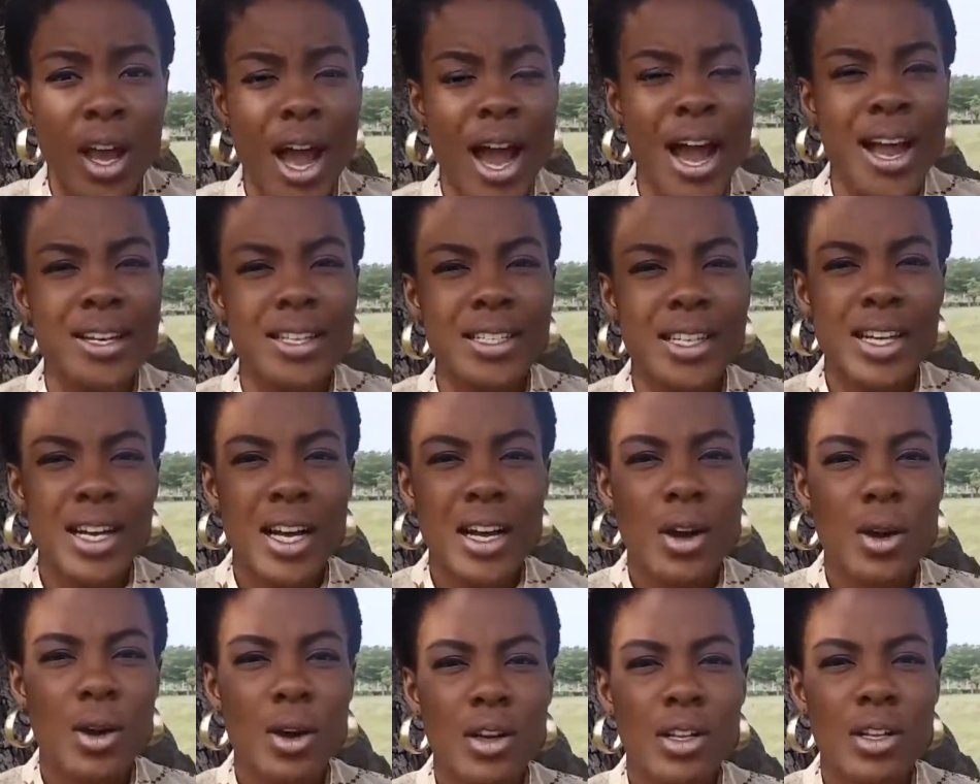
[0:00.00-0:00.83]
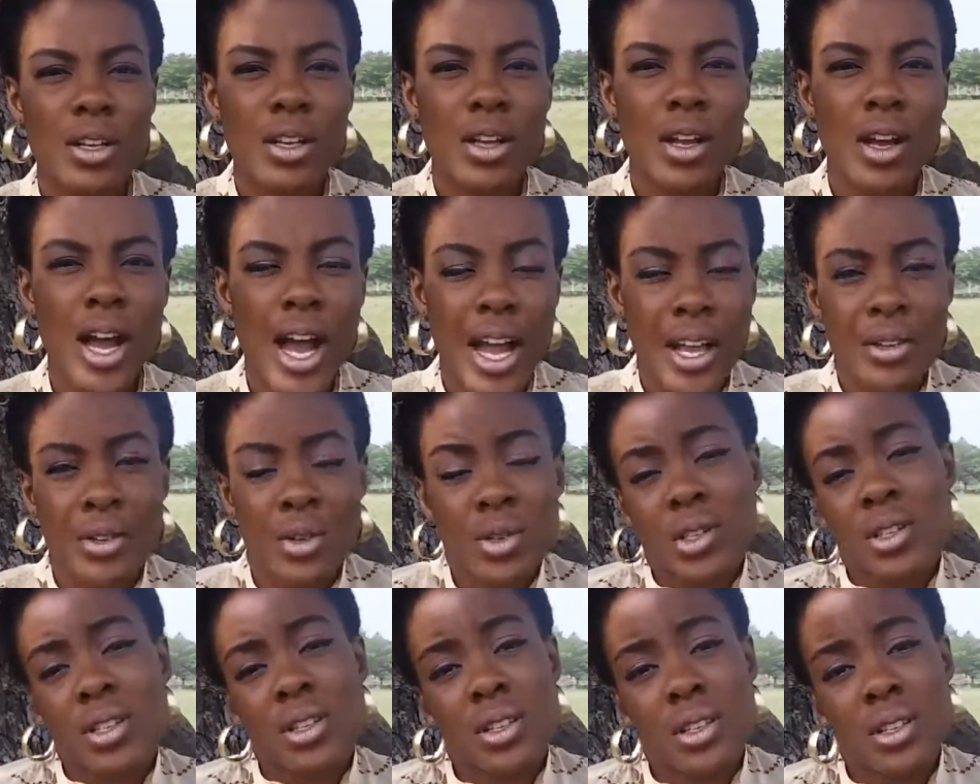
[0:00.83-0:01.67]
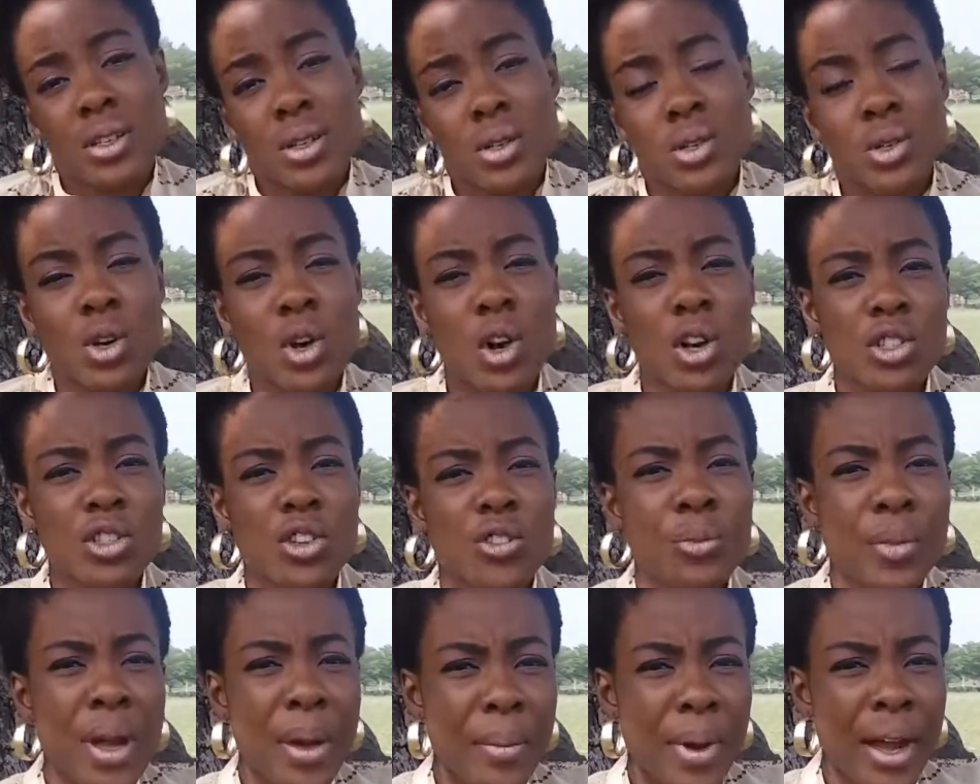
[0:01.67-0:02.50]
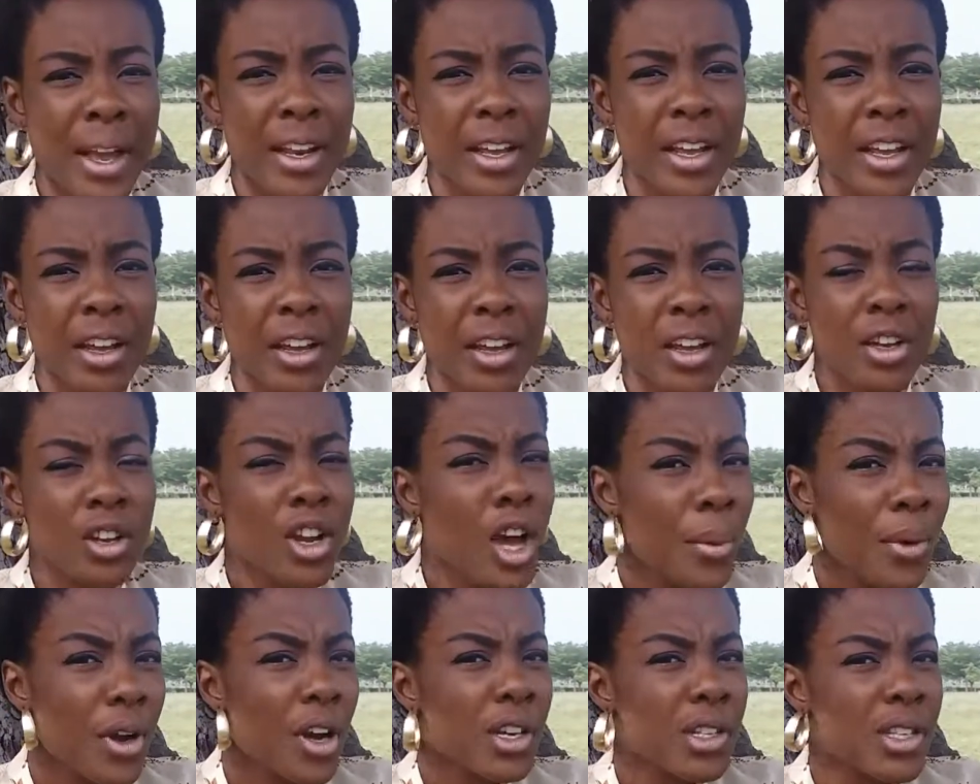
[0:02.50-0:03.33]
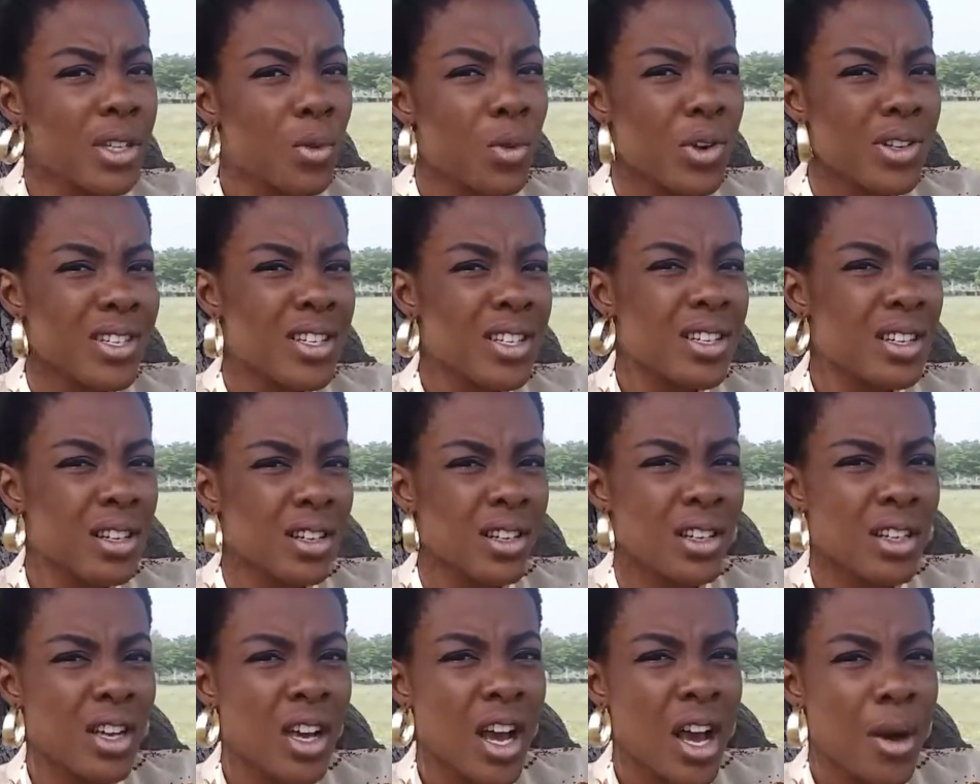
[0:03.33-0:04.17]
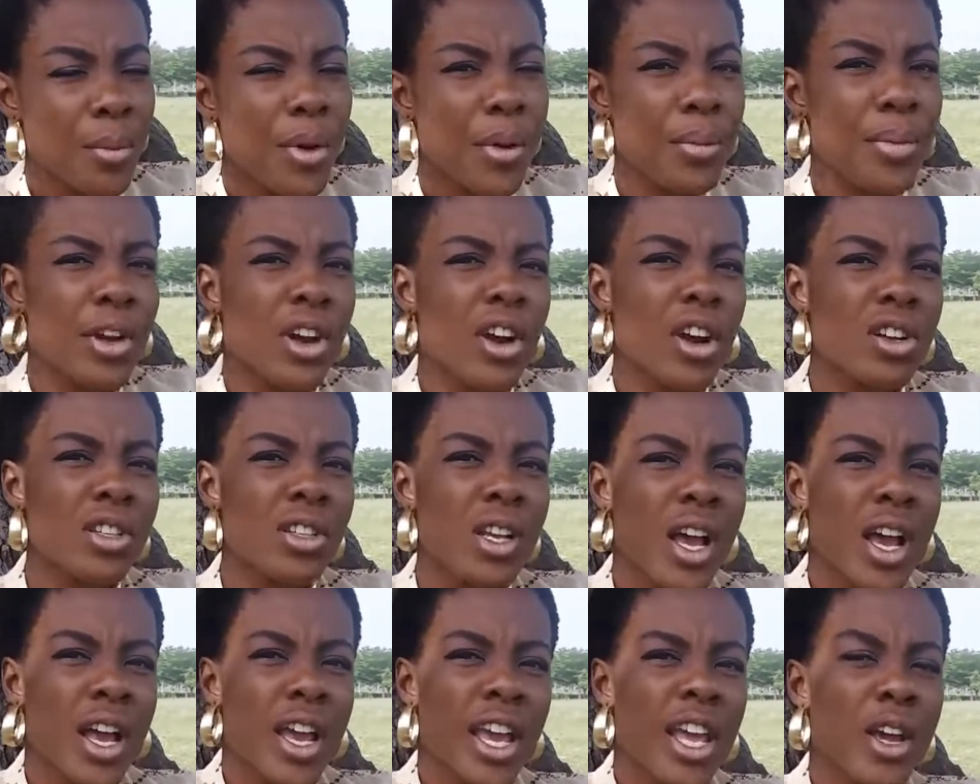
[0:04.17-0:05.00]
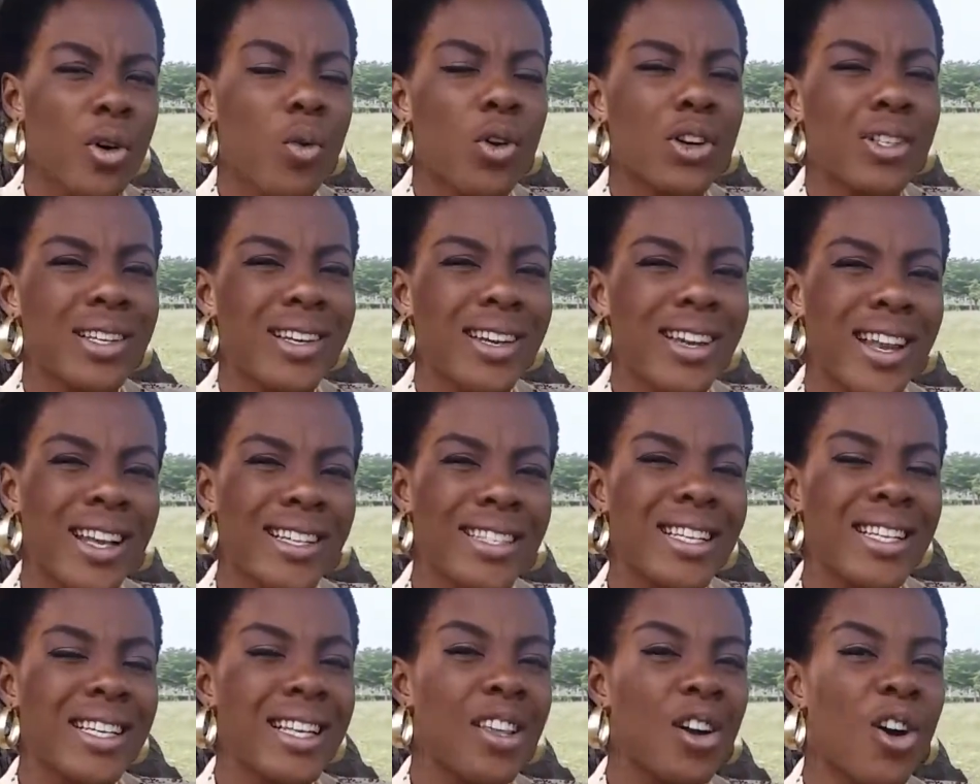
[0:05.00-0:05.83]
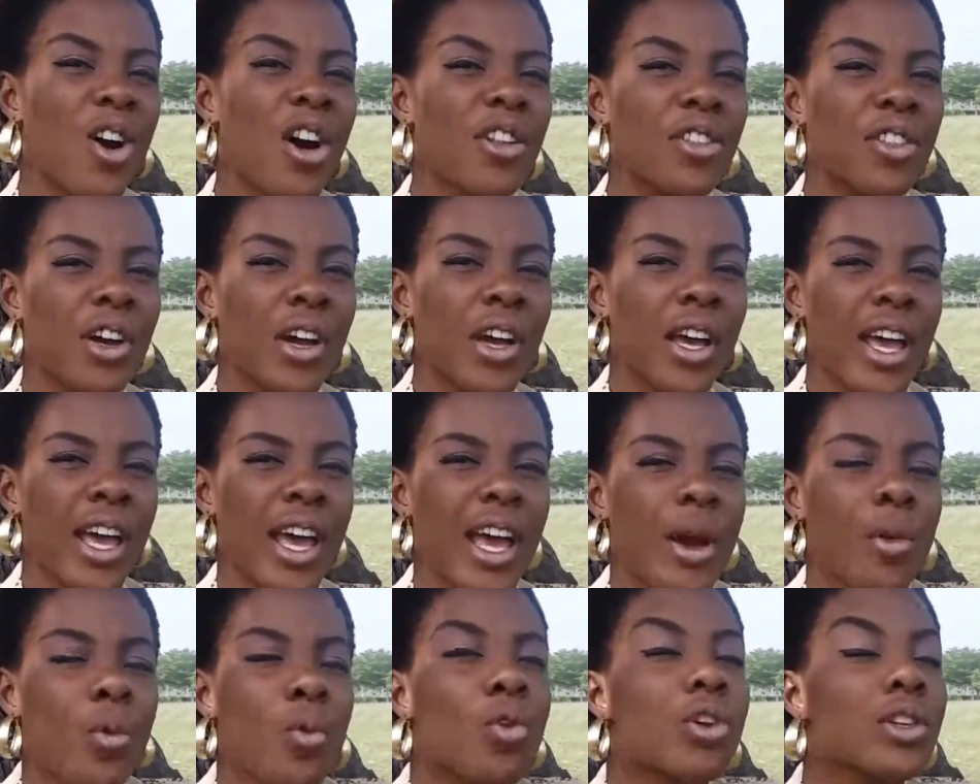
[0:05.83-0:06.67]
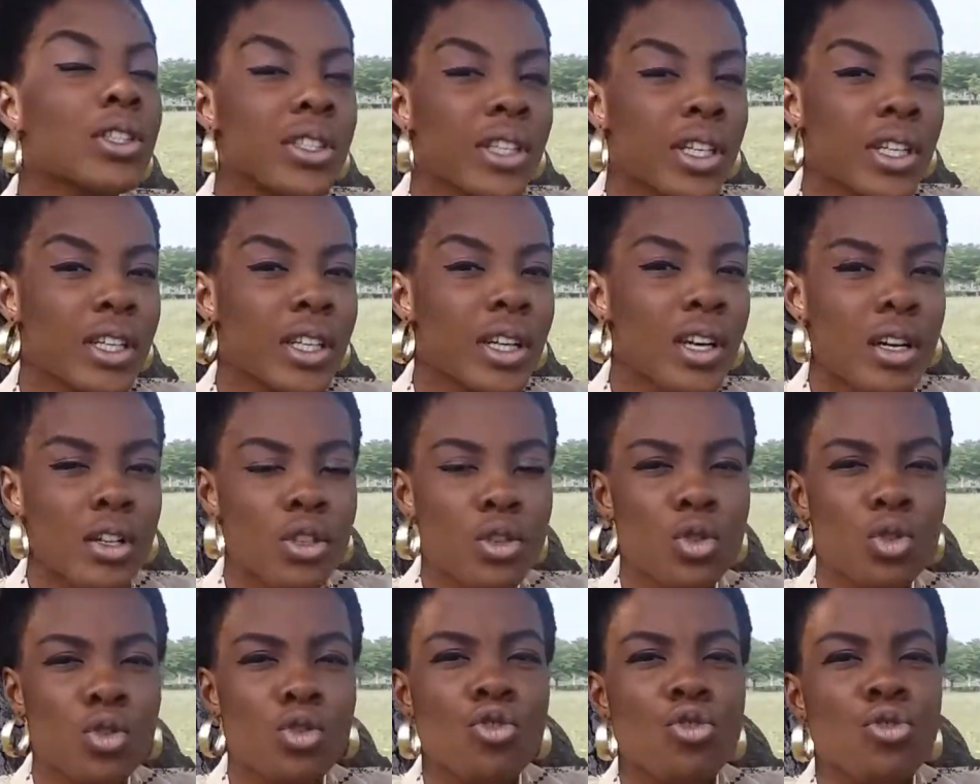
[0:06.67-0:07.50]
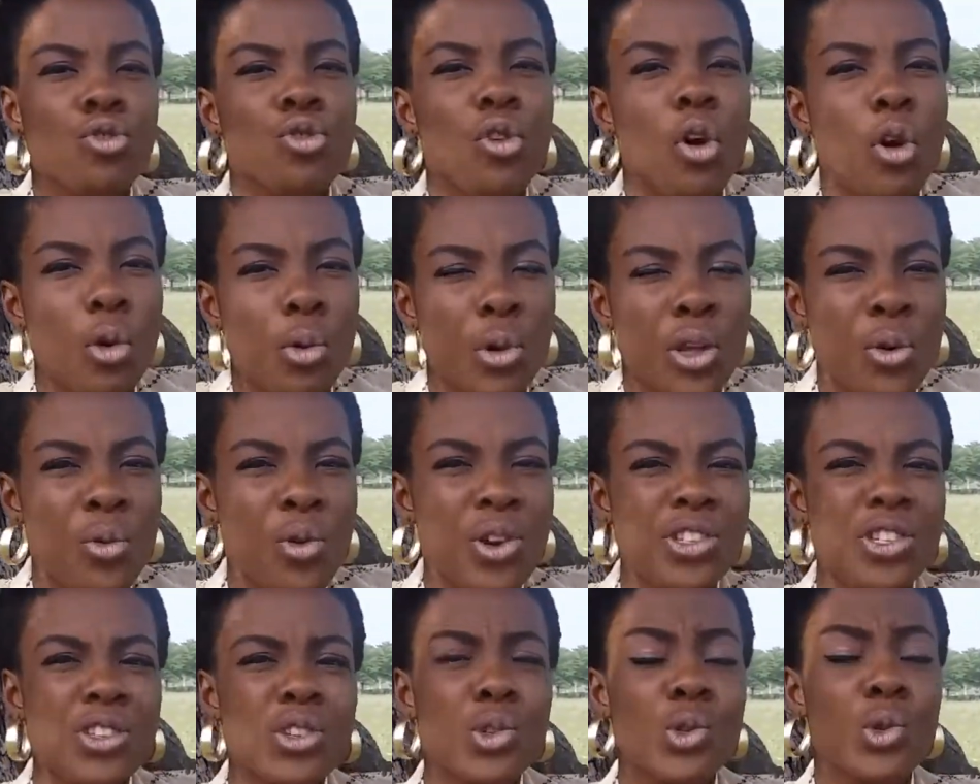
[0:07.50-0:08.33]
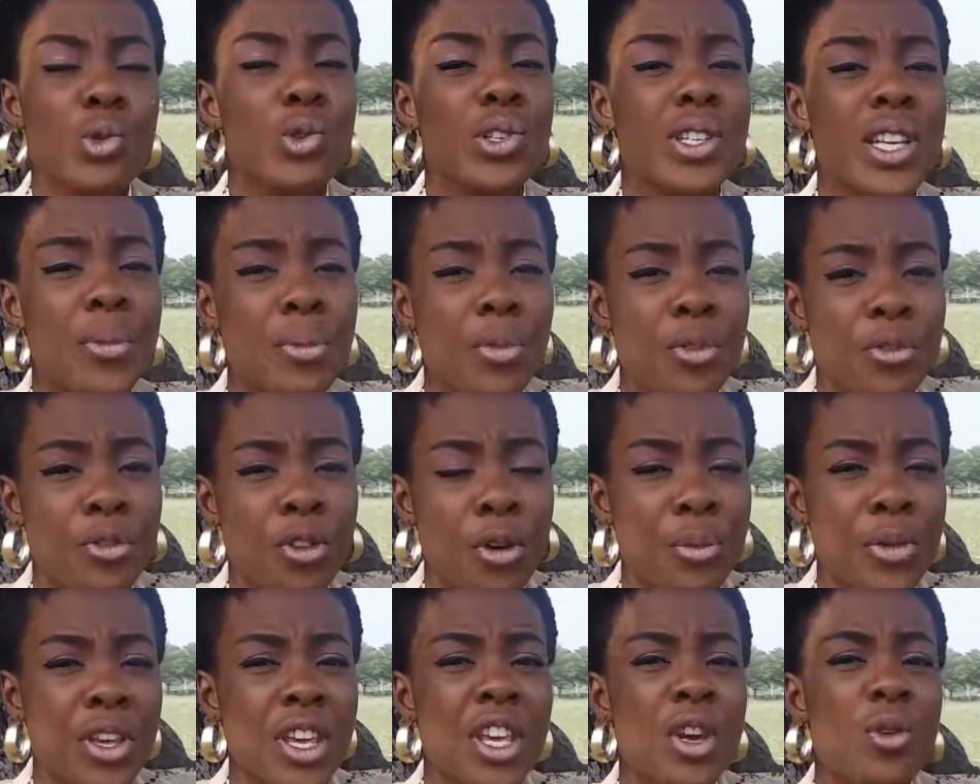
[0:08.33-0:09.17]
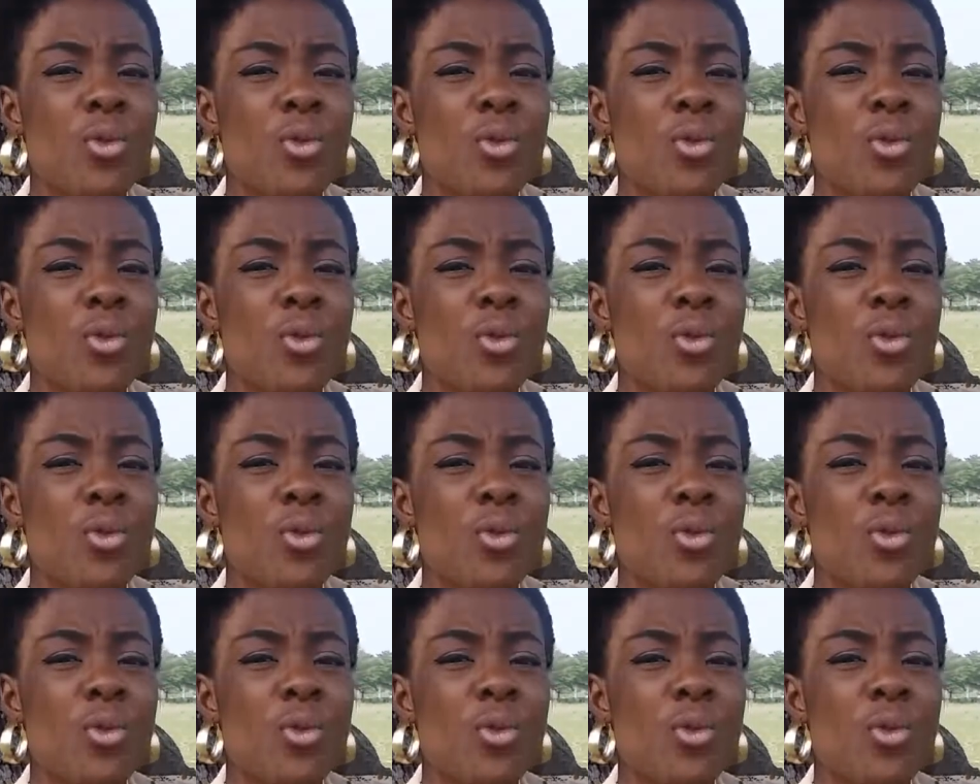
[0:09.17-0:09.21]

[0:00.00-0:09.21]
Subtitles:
And I used the scissors to cut off my bad hair, not because it wasn't good, but because it wasn't letting the other hair I wanted to grow. It wasn't suitable for me.